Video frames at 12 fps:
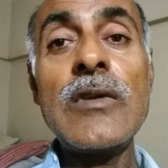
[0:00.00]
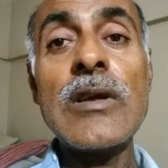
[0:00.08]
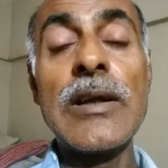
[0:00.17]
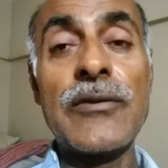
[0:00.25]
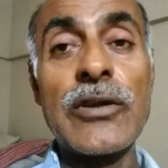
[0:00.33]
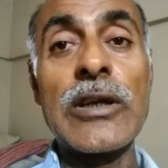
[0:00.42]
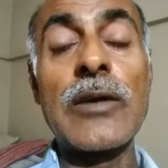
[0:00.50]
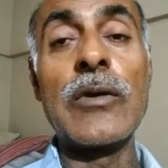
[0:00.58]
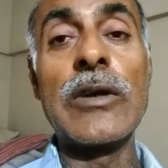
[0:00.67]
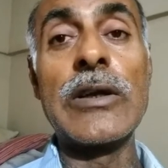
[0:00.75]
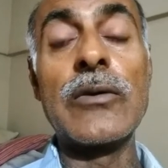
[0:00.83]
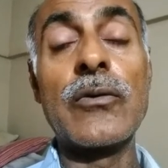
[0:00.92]
in certain
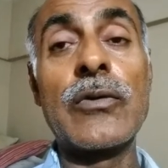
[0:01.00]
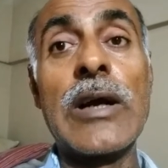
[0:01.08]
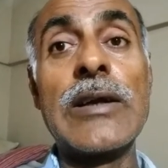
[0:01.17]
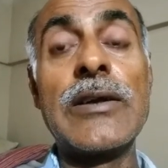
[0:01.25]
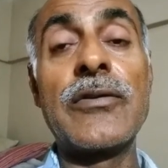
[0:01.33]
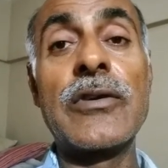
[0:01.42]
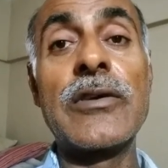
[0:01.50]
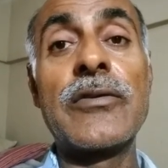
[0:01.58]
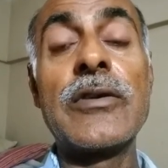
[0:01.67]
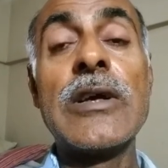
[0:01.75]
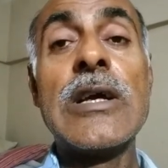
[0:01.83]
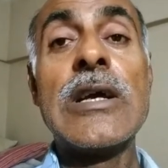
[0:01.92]
videos, I
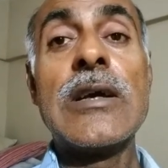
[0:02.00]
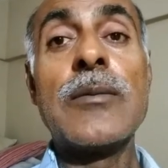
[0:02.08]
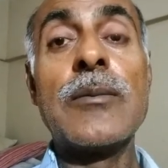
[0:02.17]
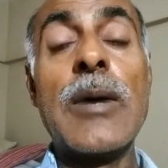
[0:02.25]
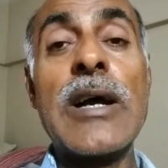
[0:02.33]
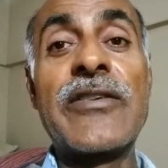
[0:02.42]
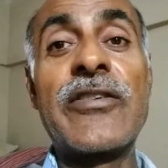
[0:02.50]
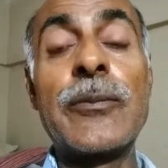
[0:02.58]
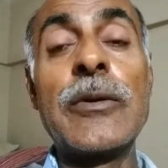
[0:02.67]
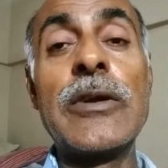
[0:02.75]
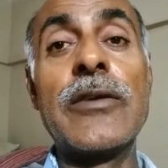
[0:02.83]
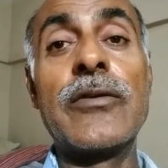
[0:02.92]
discuss my
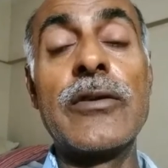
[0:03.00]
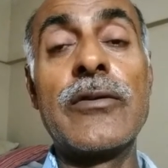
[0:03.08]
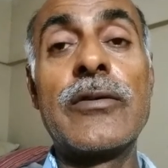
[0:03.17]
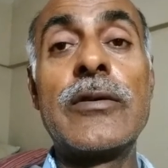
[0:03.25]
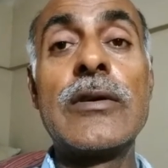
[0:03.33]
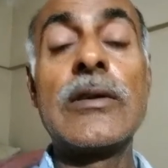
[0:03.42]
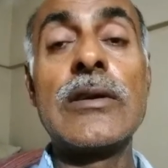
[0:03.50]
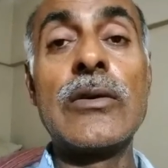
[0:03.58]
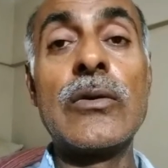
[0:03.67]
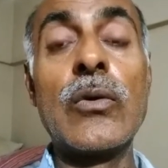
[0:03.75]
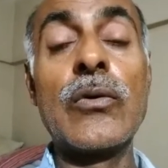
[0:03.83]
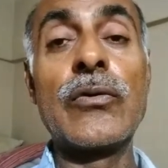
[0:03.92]
experiences,
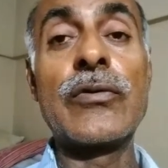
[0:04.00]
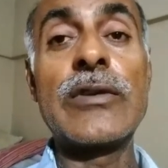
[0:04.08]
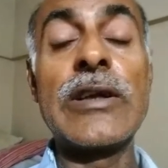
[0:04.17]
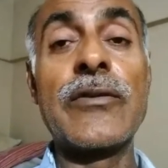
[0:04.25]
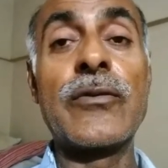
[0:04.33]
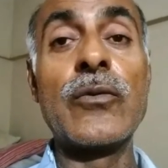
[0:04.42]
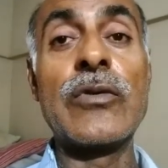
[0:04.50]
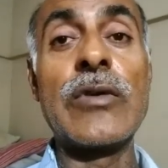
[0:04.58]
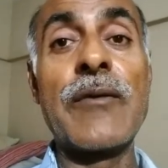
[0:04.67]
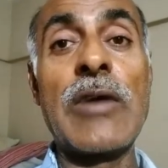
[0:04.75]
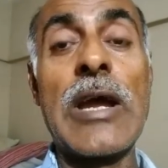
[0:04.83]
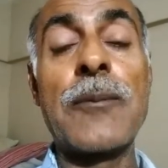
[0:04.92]
those things which
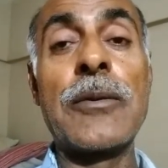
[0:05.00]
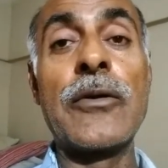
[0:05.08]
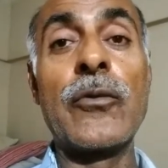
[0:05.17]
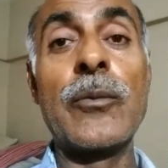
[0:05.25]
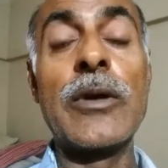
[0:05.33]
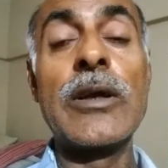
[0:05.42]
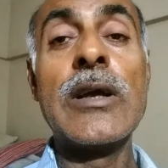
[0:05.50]
have happened to me,